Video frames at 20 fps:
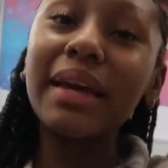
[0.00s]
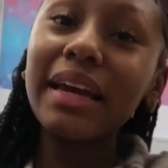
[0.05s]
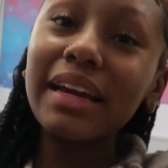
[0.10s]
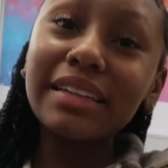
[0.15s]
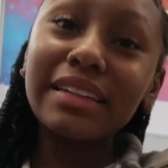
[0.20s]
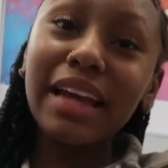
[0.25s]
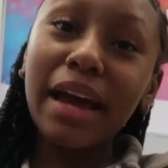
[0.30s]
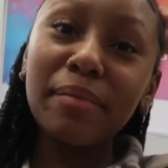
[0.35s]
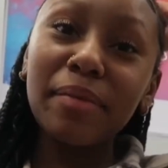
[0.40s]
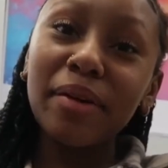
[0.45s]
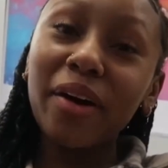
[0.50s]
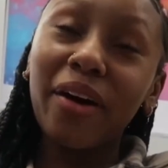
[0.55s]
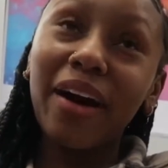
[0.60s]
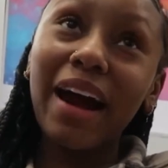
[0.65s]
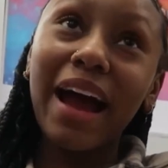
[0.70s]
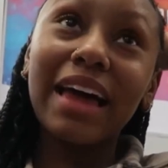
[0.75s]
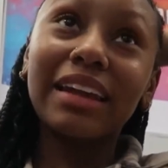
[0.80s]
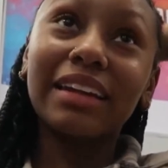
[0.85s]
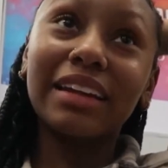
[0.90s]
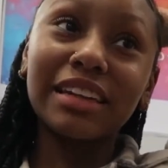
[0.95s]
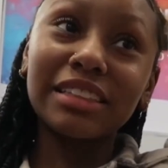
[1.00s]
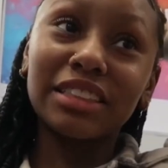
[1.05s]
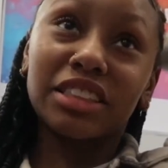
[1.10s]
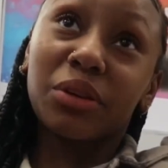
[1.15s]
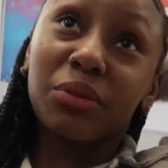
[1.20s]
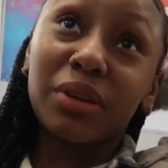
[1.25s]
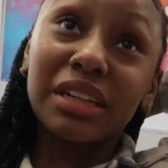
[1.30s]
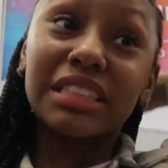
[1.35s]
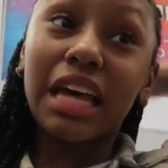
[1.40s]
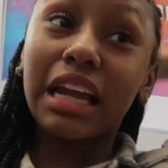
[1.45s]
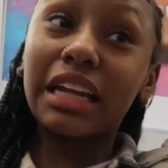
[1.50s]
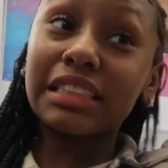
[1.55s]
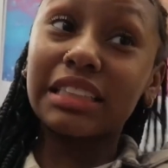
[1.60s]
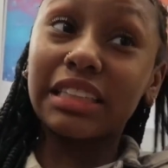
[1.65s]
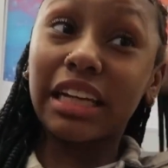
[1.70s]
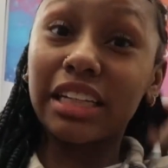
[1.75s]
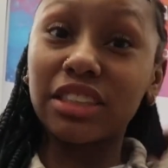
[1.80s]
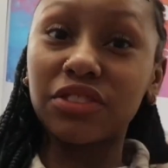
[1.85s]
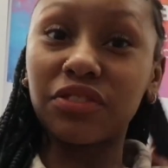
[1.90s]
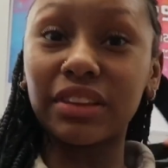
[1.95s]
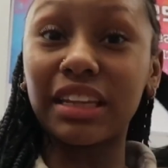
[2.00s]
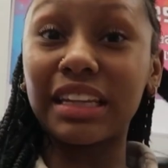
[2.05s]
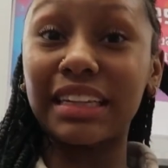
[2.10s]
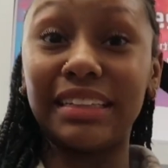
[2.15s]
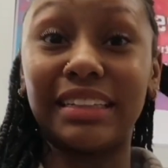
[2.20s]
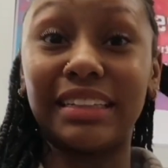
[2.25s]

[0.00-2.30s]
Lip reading: Me and Debbie are at lunch and we're selling tickets for the